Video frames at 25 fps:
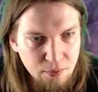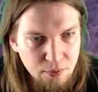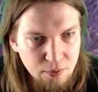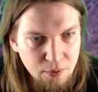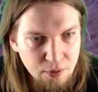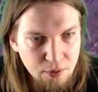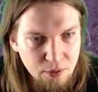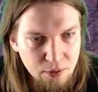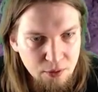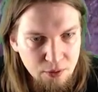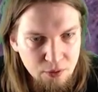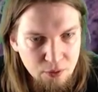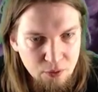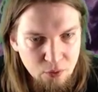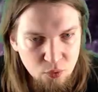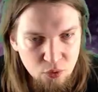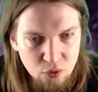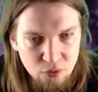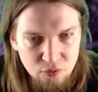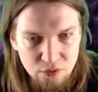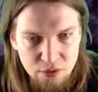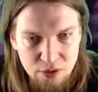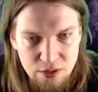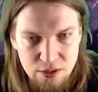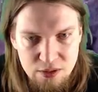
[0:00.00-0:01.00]
Another one
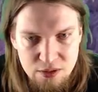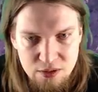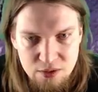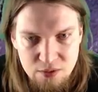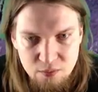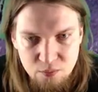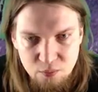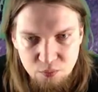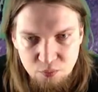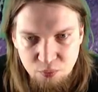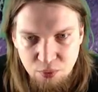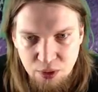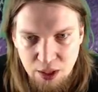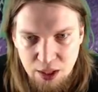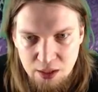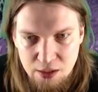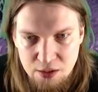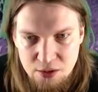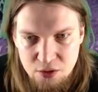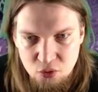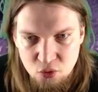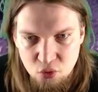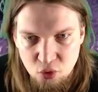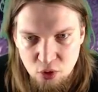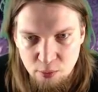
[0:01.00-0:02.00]
of these piles
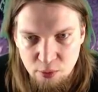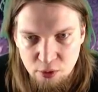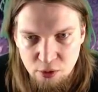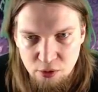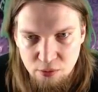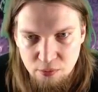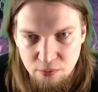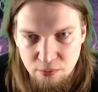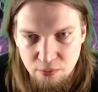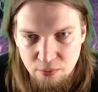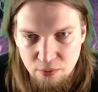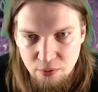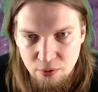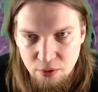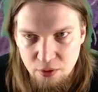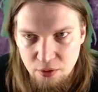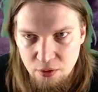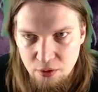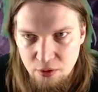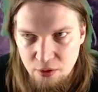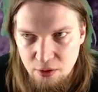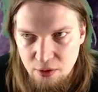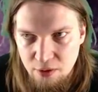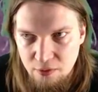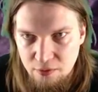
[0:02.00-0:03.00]
of rubble.
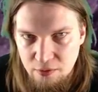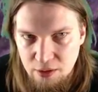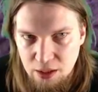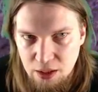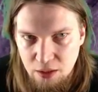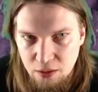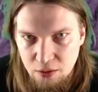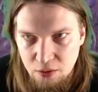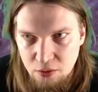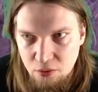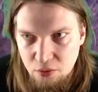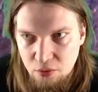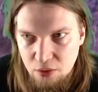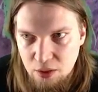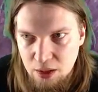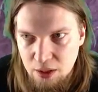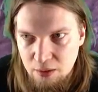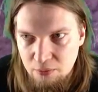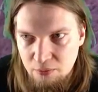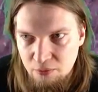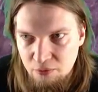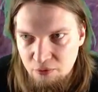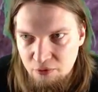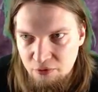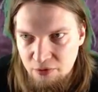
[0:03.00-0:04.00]
Nothing. Okay,
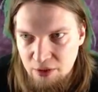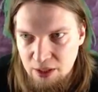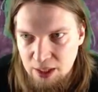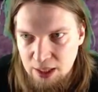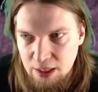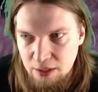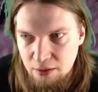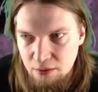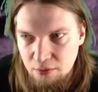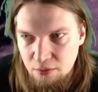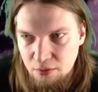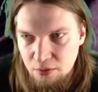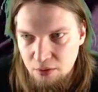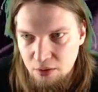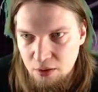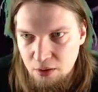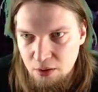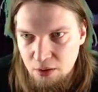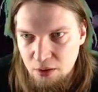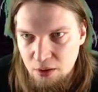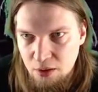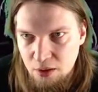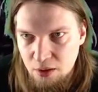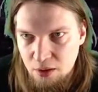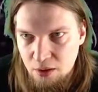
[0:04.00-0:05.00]
fine.
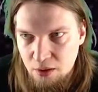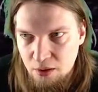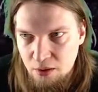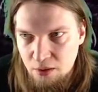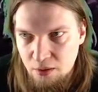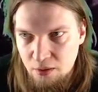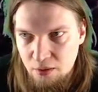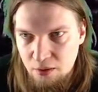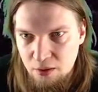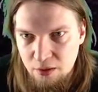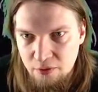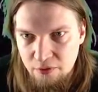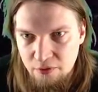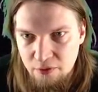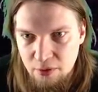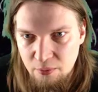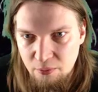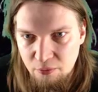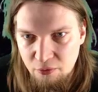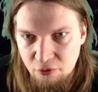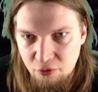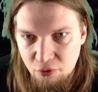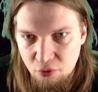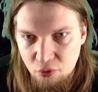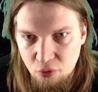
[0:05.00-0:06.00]
There's an M
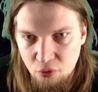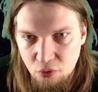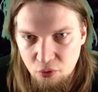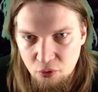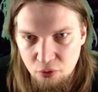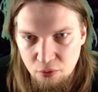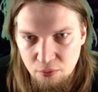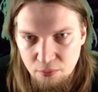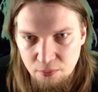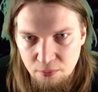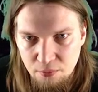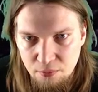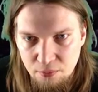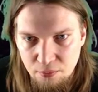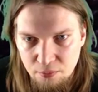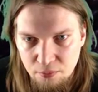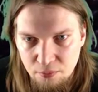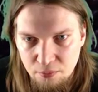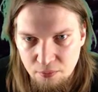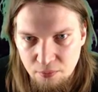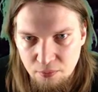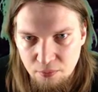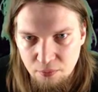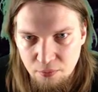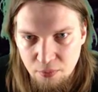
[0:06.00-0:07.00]
four.
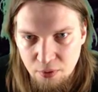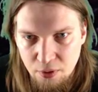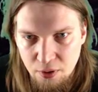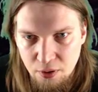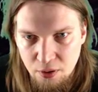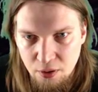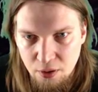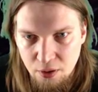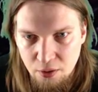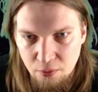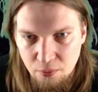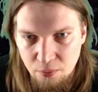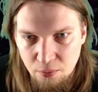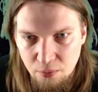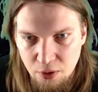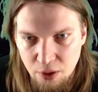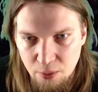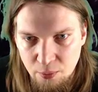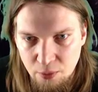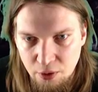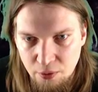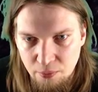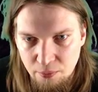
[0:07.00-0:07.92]
No, come on.